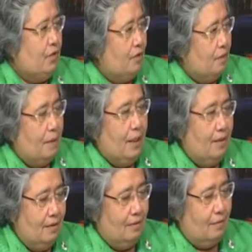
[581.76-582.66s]
So the
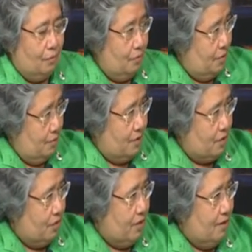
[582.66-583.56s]
plant grows on the
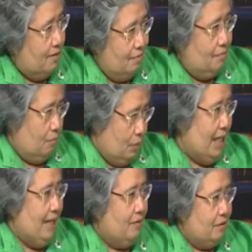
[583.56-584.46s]
soil,
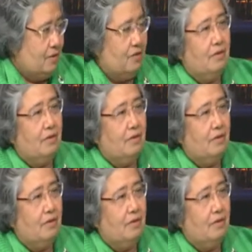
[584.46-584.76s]
mainly on the soil.